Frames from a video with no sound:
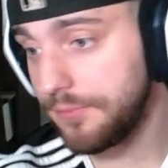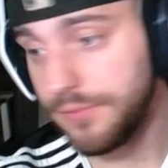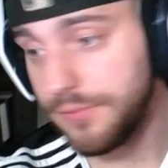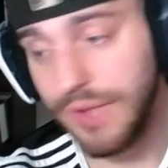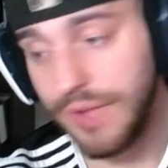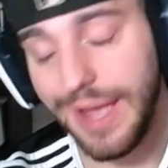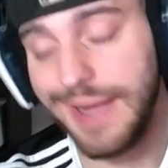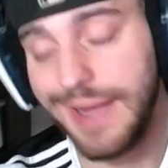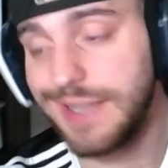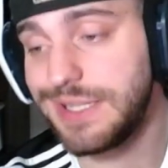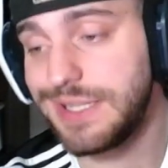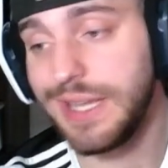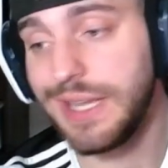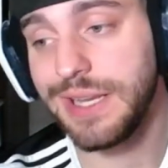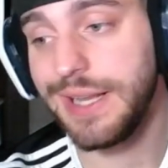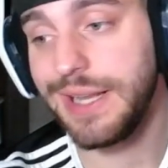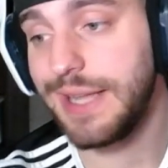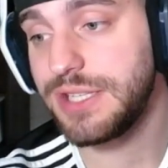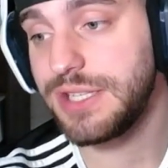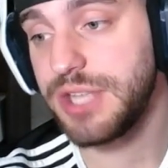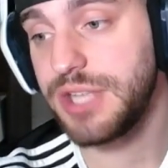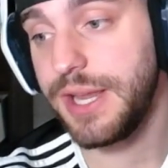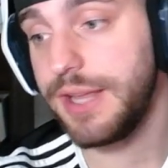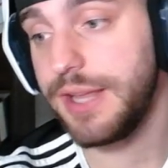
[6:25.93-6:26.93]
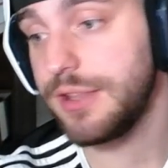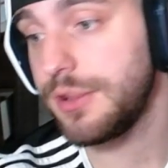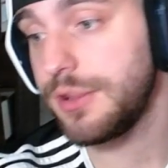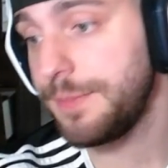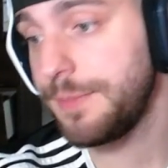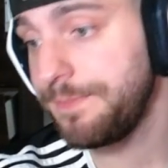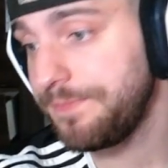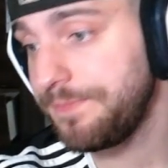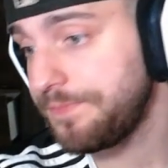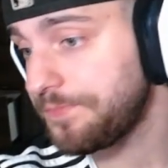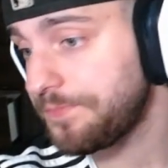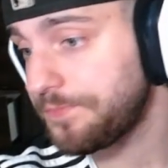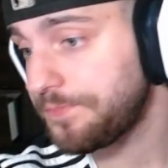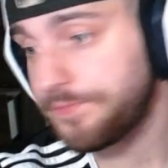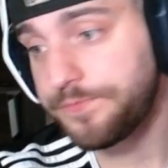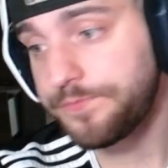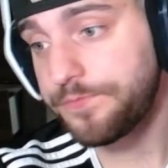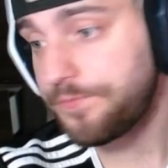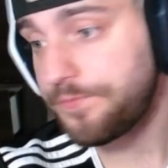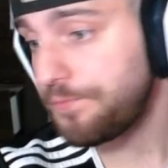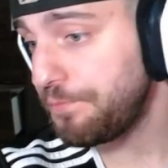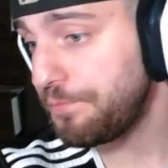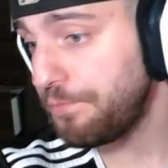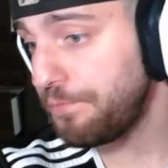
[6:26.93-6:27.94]
I ain't taking that chance.
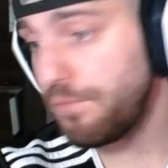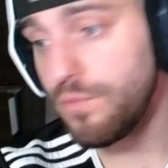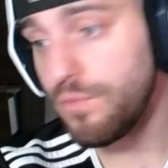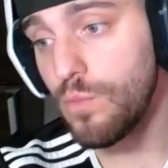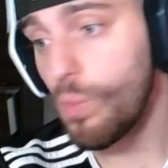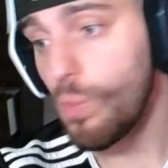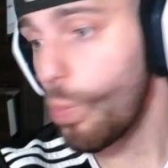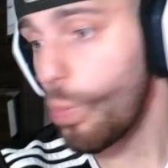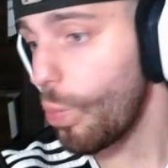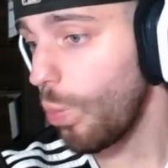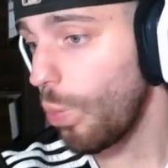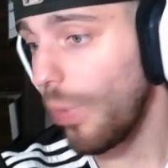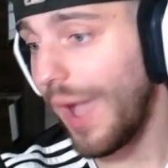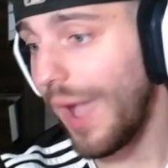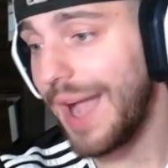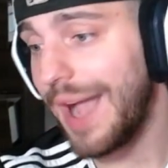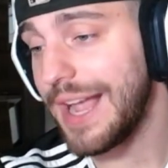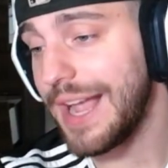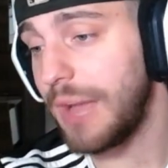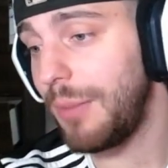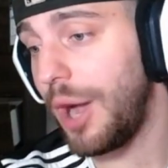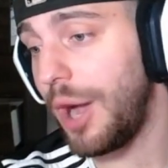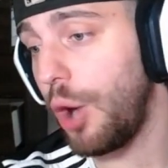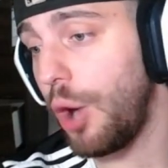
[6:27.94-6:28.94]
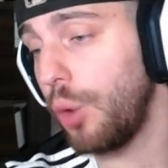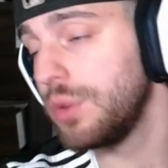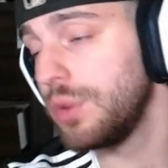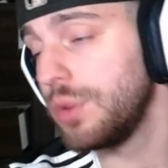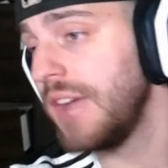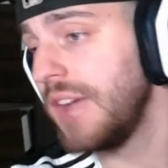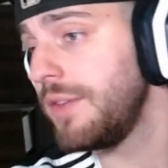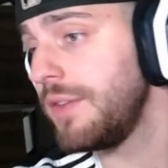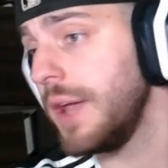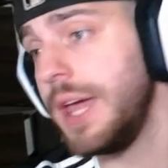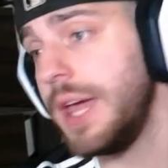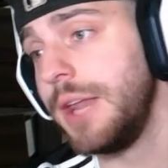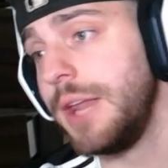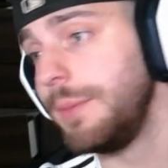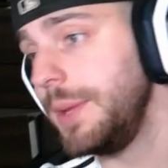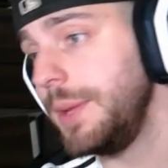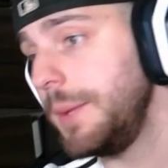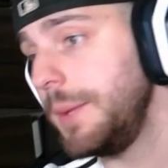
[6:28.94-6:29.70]
I got my whole life ahead of me.